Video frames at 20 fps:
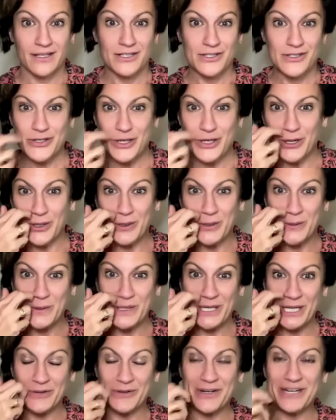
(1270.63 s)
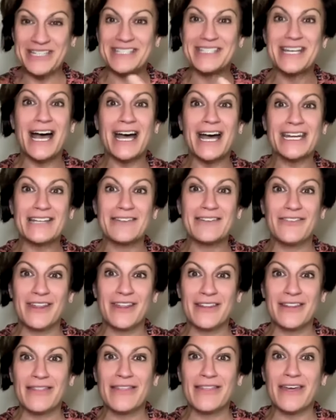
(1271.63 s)
So, it's not
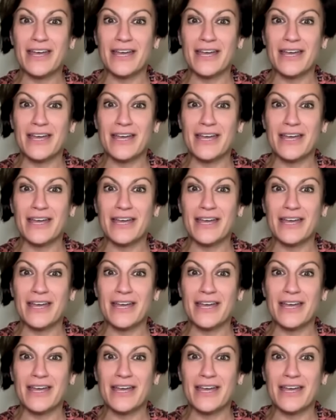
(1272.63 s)
even